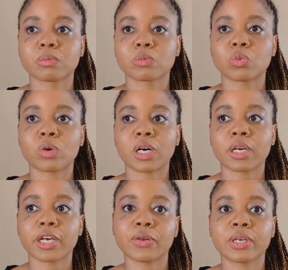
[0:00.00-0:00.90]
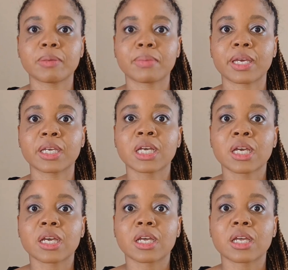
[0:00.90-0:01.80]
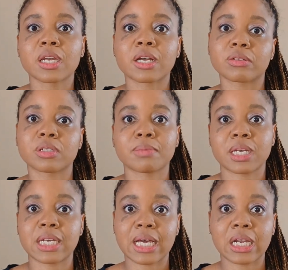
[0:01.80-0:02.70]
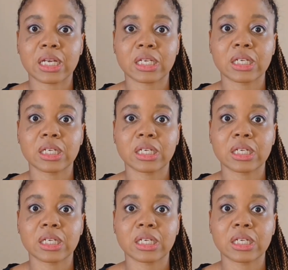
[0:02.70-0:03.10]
why only make Nelson Mandela,